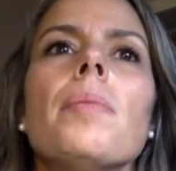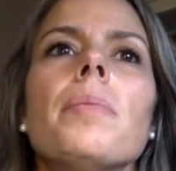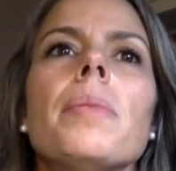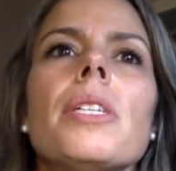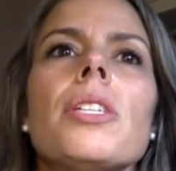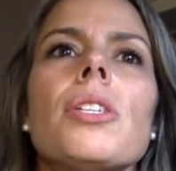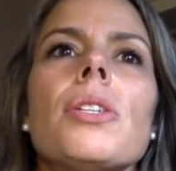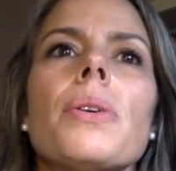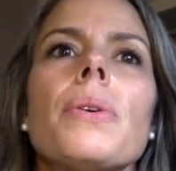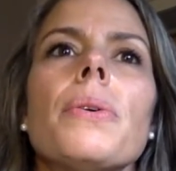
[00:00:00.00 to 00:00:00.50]

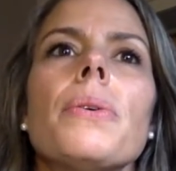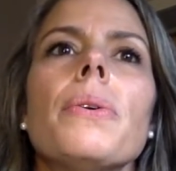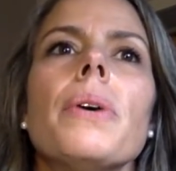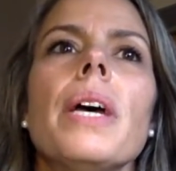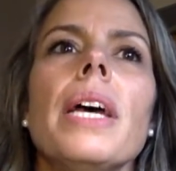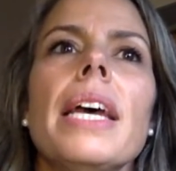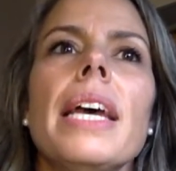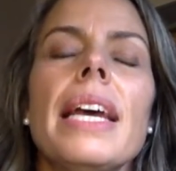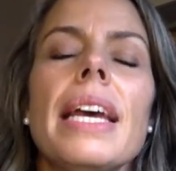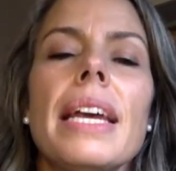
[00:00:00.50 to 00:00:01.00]
So
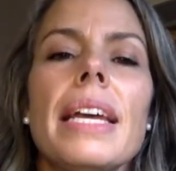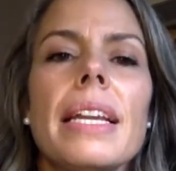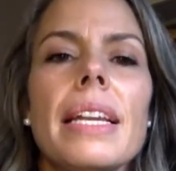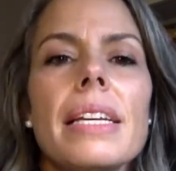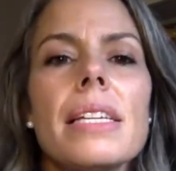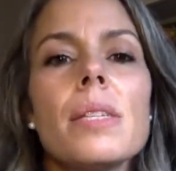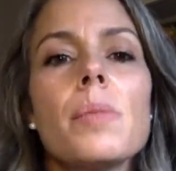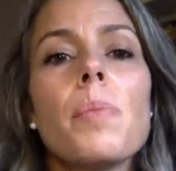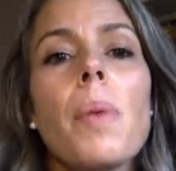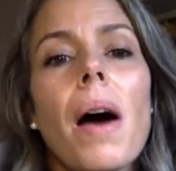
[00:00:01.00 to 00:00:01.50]
it
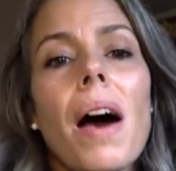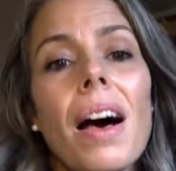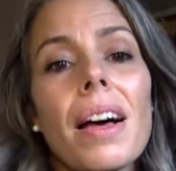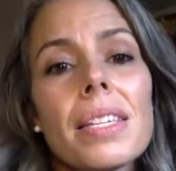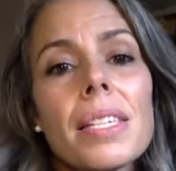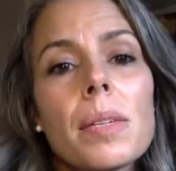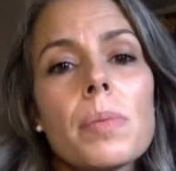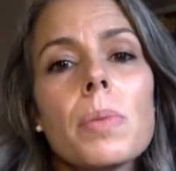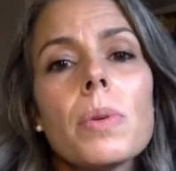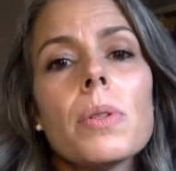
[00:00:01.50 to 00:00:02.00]
is
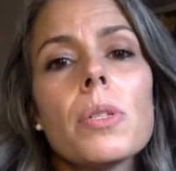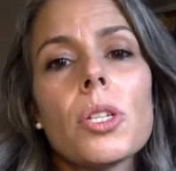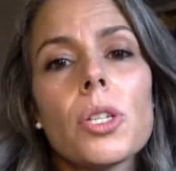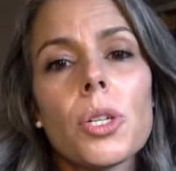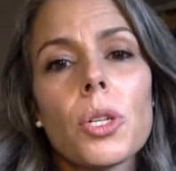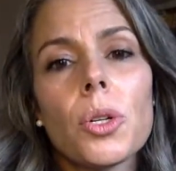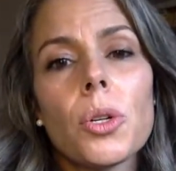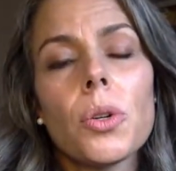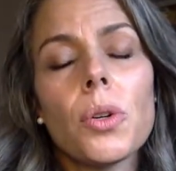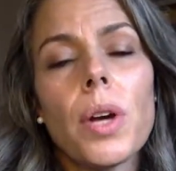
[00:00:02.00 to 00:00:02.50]
possible
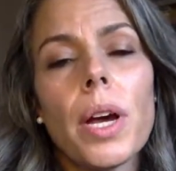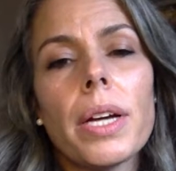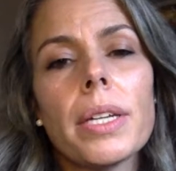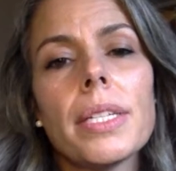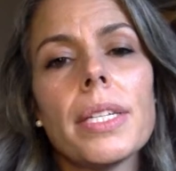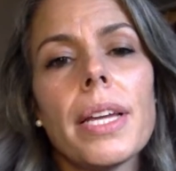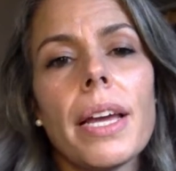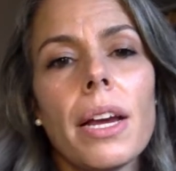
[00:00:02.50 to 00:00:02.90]
to correct